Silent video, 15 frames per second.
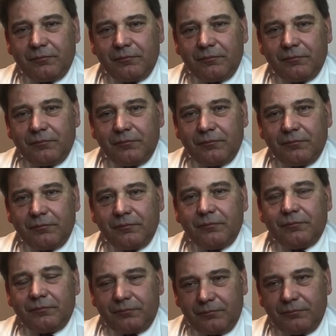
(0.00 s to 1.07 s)

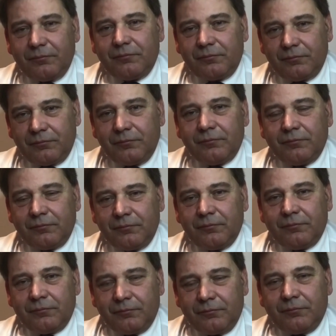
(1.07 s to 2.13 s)

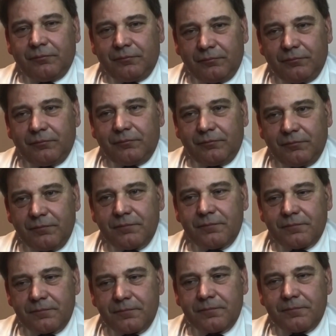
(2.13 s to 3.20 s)

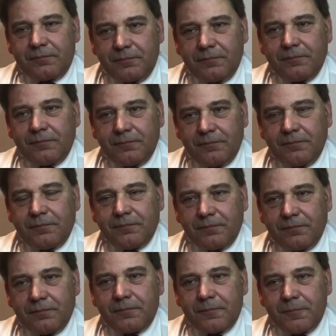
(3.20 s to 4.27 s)

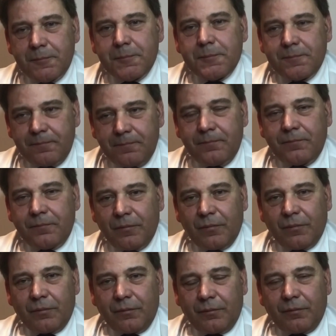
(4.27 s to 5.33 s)

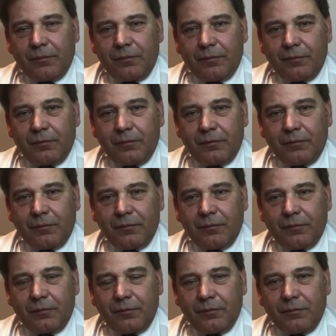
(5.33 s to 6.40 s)

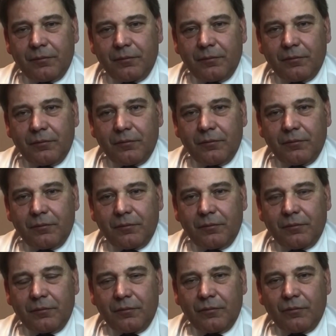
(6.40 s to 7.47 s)

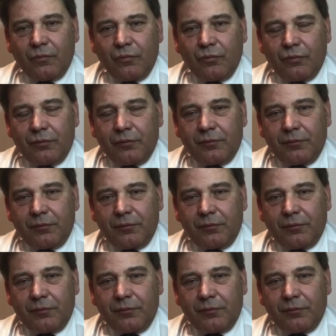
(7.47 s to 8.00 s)
This person isn't speaking.